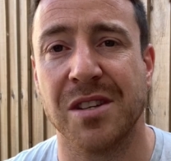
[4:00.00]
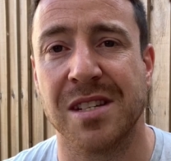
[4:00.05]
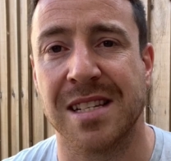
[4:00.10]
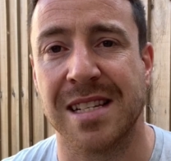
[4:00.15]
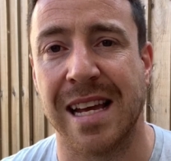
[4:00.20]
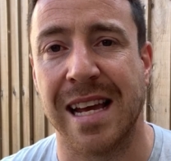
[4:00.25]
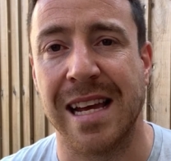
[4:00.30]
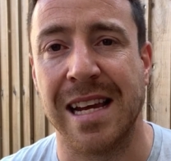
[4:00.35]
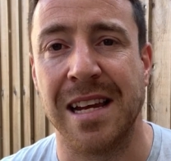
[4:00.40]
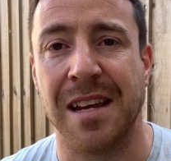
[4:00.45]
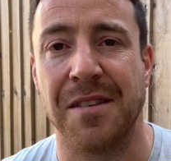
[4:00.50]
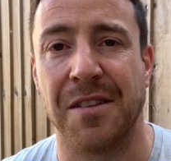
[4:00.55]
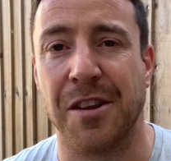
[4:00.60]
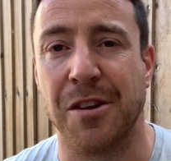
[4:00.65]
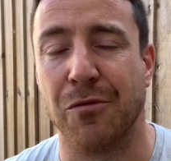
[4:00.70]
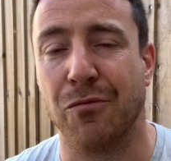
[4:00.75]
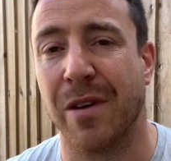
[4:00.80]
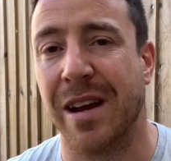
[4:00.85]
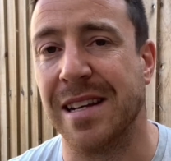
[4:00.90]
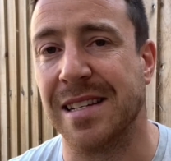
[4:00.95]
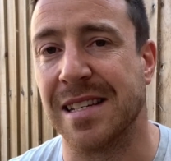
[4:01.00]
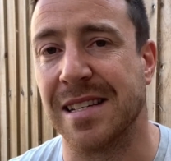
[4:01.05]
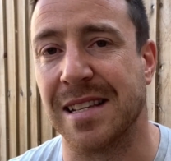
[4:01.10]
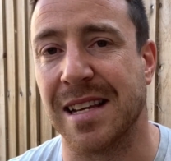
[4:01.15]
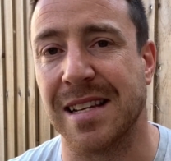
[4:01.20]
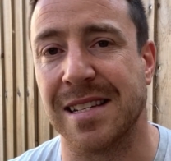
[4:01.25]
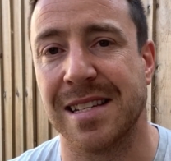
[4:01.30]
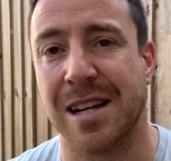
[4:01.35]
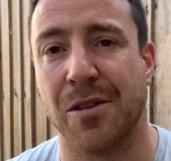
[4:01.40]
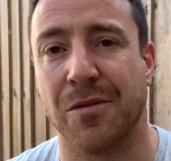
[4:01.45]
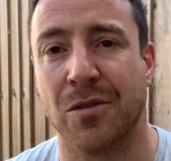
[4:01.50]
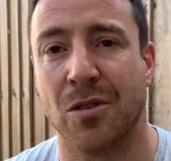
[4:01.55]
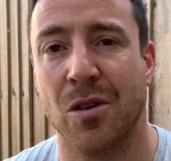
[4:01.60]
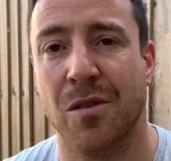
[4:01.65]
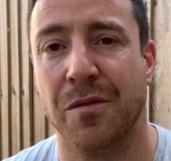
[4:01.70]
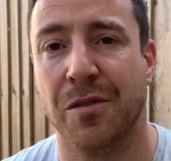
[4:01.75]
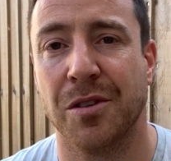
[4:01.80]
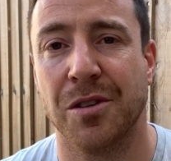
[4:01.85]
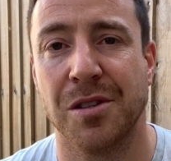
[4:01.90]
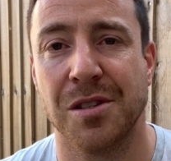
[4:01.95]
say that it raises their
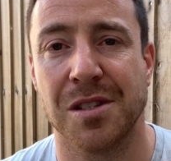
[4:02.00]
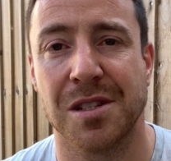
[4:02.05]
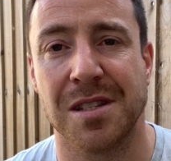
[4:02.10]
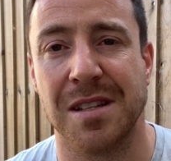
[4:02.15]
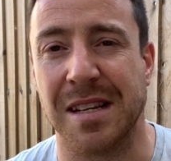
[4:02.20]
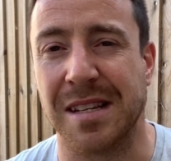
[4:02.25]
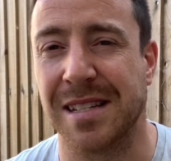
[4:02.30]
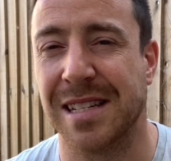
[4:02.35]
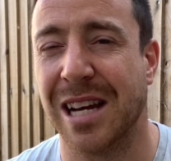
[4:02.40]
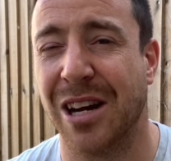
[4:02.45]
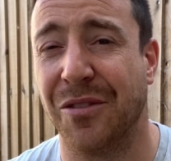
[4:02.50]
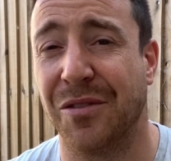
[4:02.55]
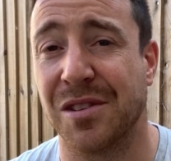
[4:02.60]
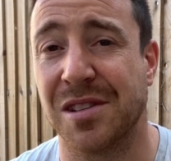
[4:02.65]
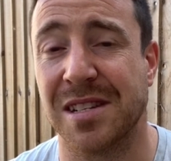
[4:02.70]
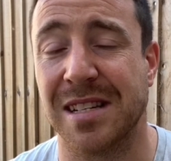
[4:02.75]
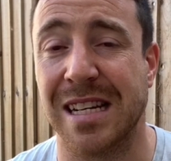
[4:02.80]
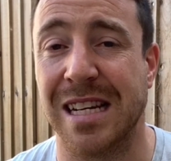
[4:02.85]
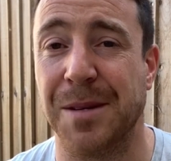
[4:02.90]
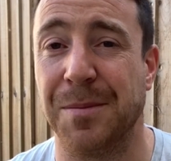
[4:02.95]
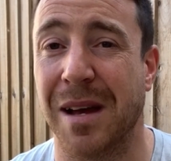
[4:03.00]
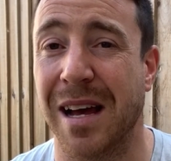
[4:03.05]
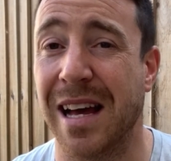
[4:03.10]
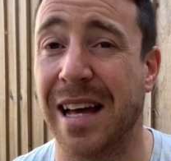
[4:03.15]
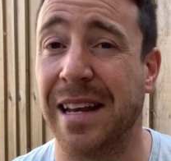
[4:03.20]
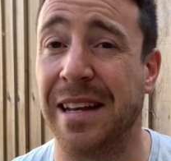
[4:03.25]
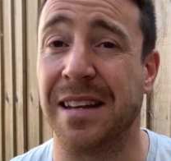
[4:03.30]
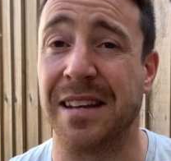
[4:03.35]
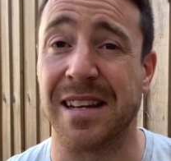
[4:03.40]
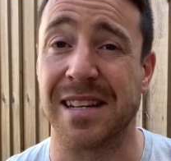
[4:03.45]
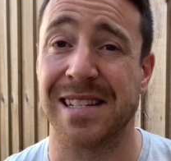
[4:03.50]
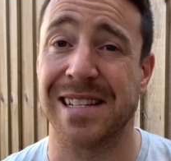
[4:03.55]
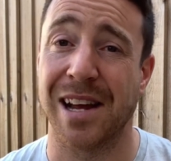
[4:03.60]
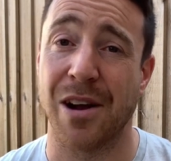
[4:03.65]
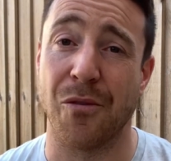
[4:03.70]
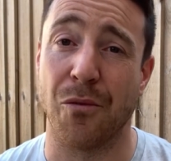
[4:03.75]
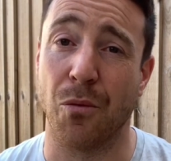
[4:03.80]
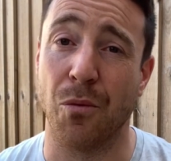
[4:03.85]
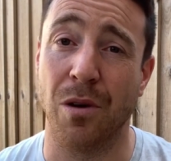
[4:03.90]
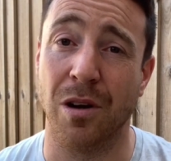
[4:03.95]
self-confidence, their self-esteem and their
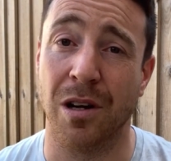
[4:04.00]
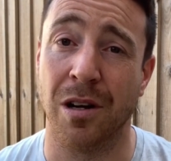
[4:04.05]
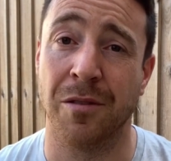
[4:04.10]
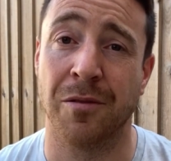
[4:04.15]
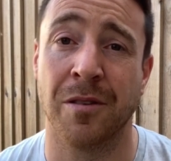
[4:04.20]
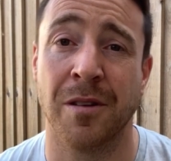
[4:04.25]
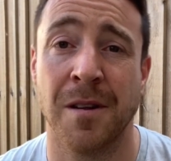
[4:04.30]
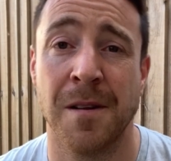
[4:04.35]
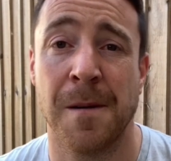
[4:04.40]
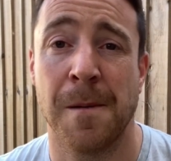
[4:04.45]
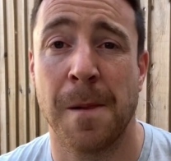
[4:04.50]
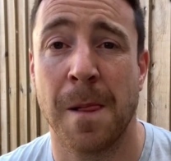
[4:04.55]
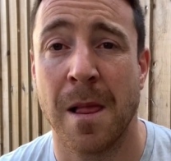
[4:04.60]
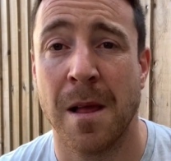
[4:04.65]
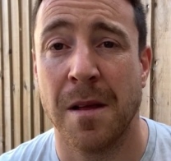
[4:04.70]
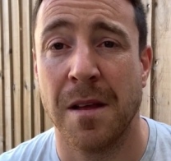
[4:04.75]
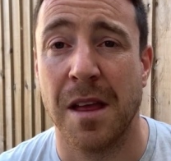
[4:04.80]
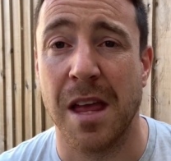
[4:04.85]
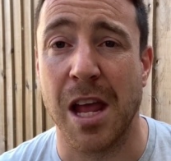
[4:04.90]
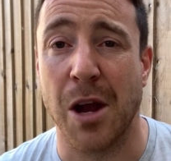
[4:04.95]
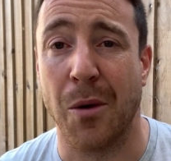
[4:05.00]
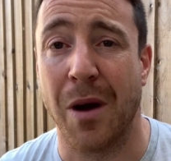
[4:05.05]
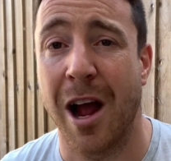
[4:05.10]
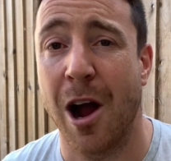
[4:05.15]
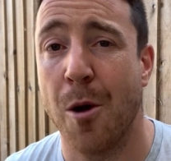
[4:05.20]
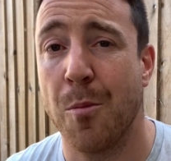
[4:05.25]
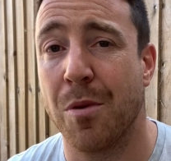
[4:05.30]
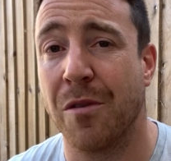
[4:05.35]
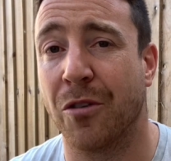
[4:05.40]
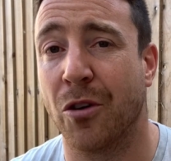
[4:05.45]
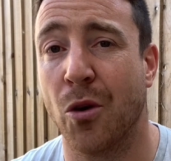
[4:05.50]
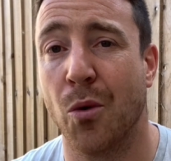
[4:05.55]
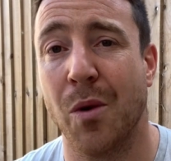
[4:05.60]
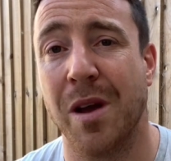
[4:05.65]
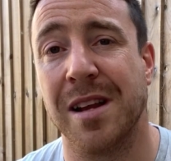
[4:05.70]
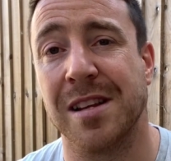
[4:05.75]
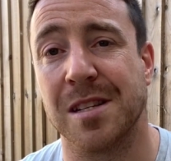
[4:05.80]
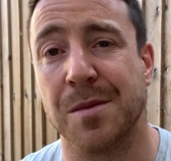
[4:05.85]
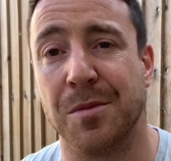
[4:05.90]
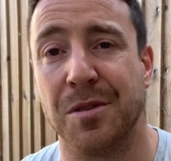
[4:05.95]
self-worth. It will help with
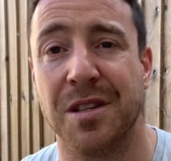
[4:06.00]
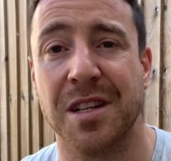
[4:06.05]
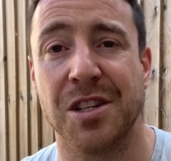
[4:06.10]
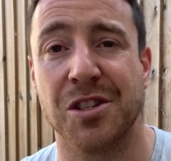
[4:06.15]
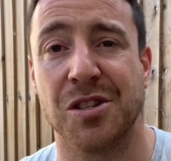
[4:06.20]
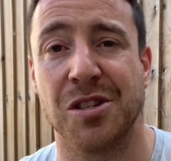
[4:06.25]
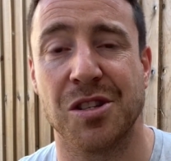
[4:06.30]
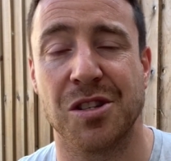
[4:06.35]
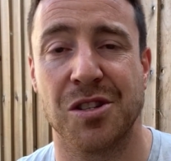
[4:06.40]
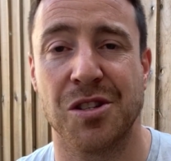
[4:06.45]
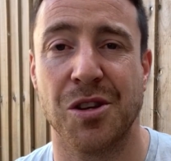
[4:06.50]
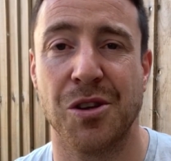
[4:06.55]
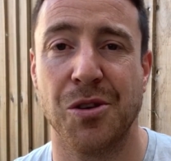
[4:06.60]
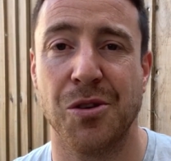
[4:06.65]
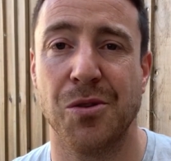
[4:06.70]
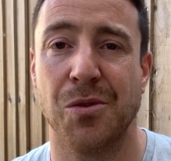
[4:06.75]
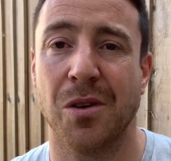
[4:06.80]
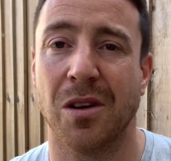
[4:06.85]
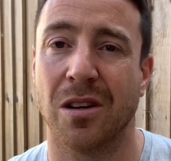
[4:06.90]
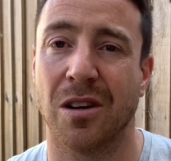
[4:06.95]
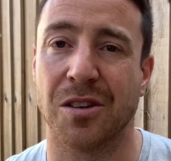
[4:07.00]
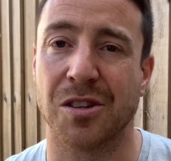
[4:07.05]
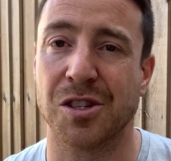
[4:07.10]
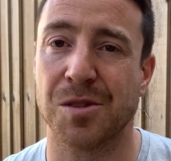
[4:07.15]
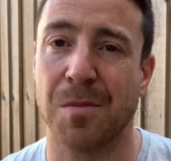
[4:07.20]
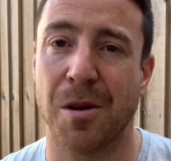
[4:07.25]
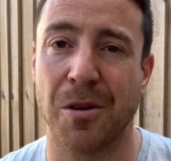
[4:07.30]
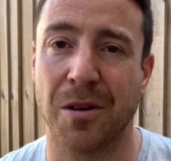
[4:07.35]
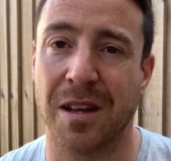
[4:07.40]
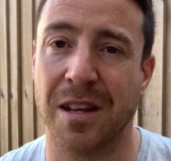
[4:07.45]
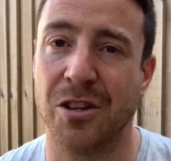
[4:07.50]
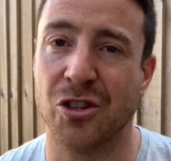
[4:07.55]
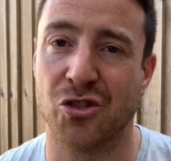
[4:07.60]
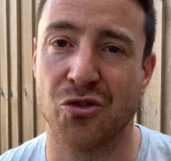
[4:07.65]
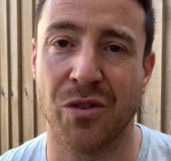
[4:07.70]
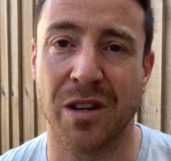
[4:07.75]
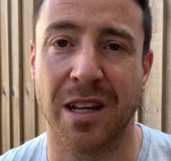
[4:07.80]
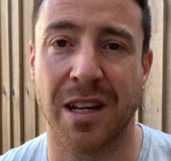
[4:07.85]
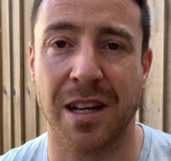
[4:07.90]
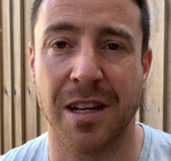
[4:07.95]
quitting some addictions too, like smoking,
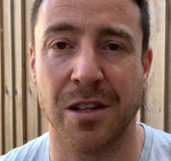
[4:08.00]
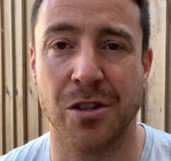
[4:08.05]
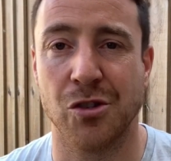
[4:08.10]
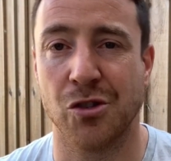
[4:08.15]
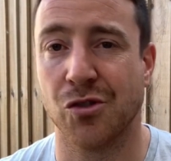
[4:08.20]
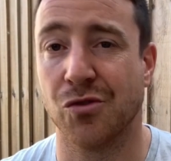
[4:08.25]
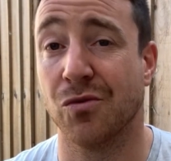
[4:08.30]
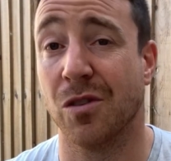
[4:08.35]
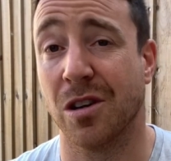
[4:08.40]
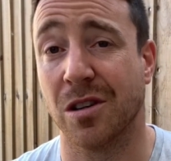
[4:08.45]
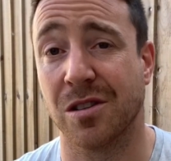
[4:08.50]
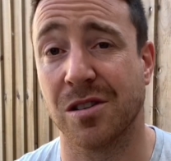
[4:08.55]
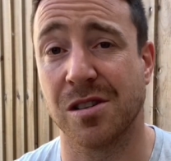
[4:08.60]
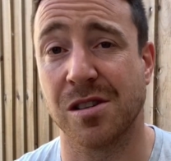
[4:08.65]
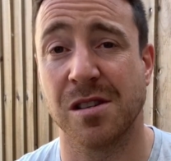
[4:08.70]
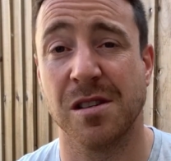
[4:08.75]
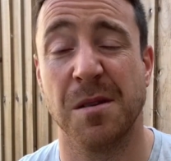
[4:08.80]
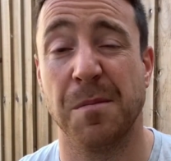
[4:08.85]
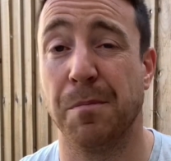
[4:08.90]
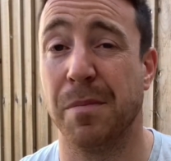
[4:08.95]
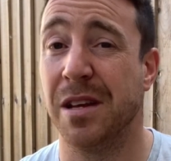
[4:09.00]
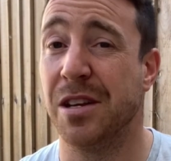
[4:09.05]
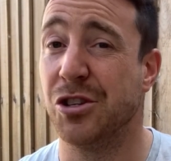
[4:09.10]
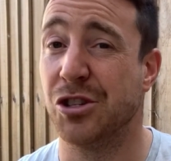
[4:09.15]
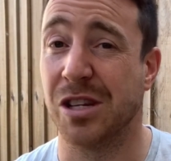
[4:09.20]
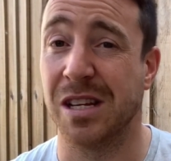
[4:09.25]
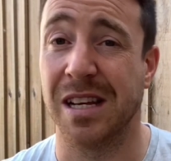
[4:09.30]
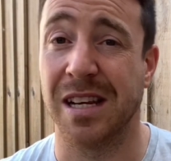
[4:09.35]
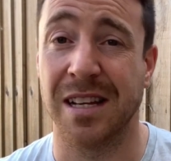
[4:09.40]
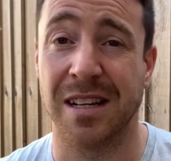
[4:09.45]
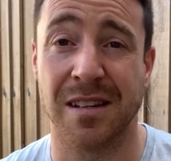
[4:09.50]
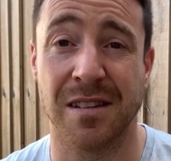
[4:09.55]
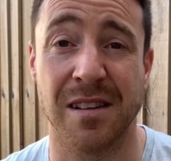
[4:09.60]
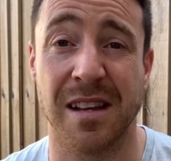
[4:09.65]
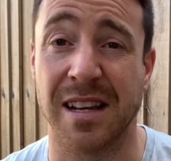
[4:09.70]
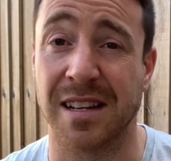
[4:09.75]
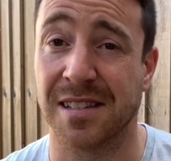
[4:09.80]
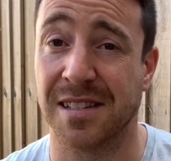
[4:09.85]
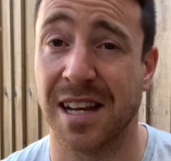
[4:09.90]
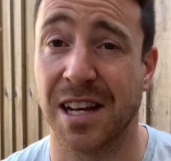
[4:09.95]
drinking, drugs, binge eating,
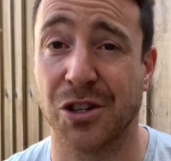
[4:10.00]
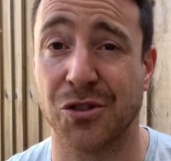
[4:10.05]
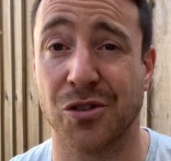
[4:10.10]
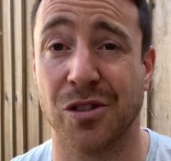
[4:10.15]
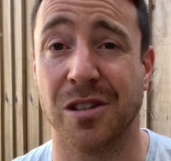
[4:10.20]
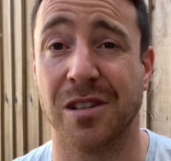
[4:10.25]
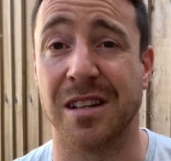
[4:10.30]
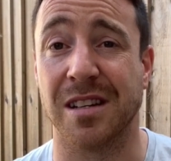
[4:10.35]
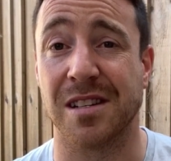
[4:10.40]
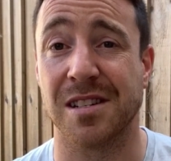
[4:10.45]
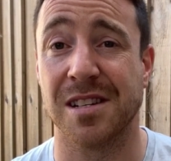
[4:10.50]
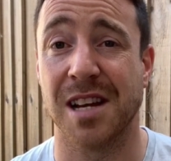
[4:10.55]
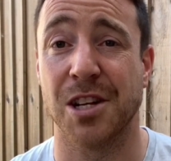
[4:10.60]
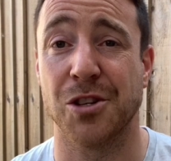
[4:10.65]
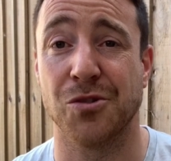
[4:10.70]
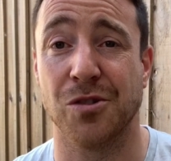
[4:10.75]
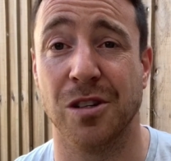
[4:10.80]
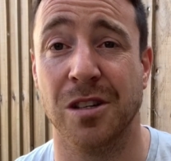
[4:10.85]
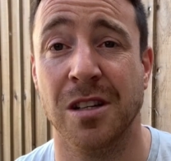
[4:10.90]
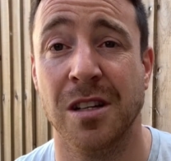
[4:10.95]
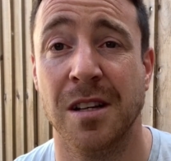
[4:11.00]
etc, etc.